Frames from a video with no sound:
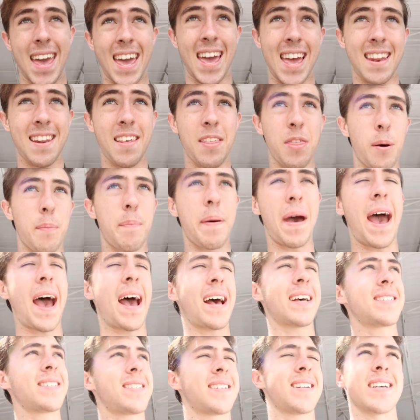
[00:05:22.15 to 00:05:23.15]
In the
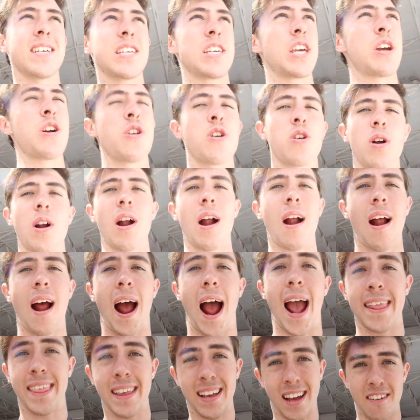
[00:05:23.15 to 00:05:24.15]
past year,
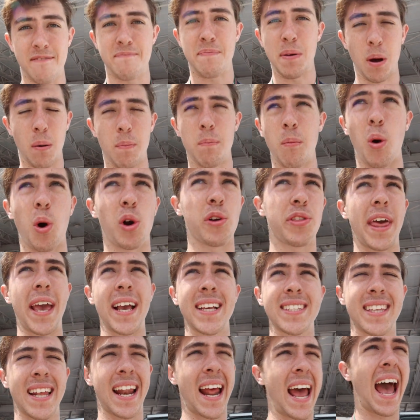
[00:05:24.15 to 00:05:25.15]
I think I've built more
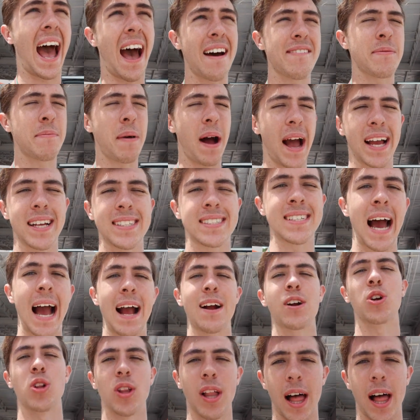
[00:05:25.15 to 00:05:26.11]
things than I have in my entire